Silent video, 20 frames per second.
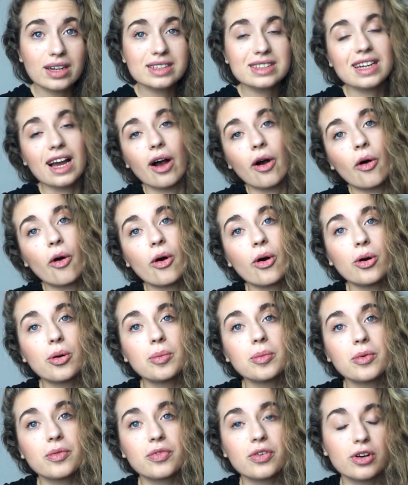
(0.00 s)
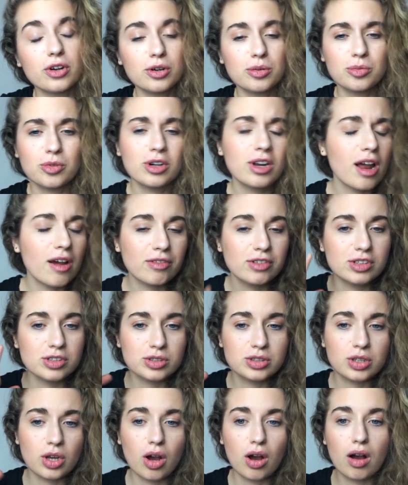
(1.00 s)
just got home from whatever you
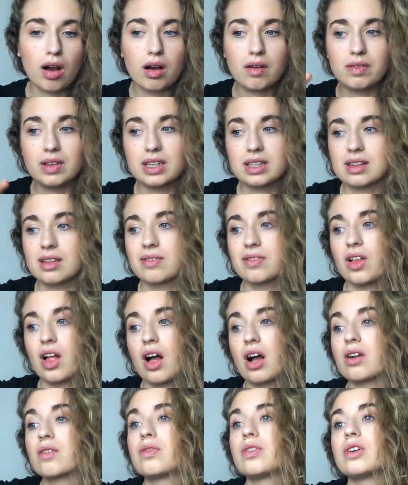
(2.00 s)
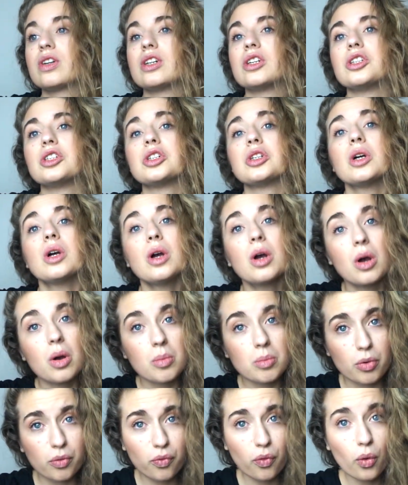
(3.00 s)
saw of like the vlog footage.
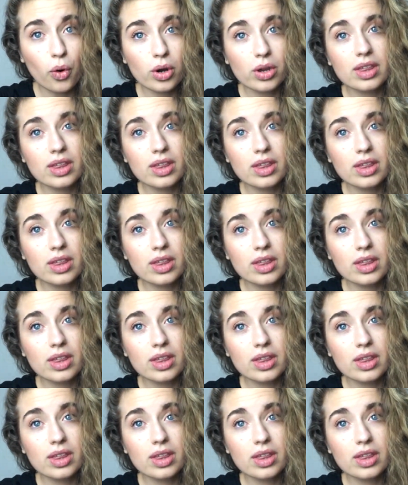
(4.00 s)
Before